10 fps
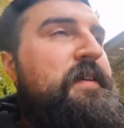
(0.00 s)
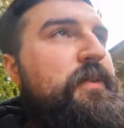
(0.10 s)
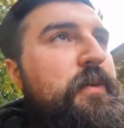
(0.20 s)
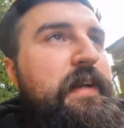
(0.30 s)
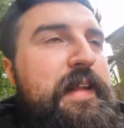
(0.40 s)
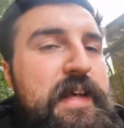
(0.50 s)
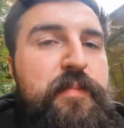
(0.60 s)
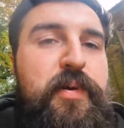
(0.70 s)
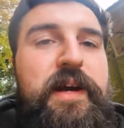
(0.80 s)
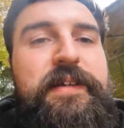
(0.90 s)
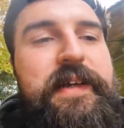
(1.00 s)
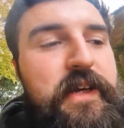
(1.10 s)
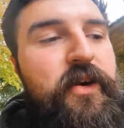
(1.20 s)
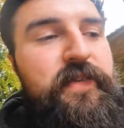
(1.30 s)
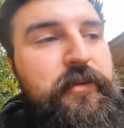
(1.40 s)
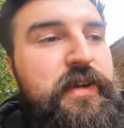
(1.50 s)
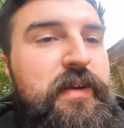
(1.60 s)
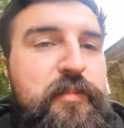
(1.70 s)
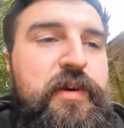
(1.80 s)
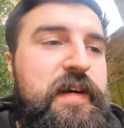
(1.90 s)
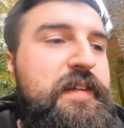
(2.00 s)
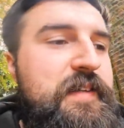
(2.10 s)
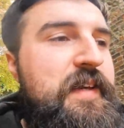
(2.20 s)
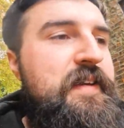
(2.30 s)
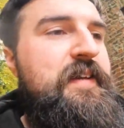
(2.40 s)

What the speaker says: So we're going to get their price, take it off our unit price,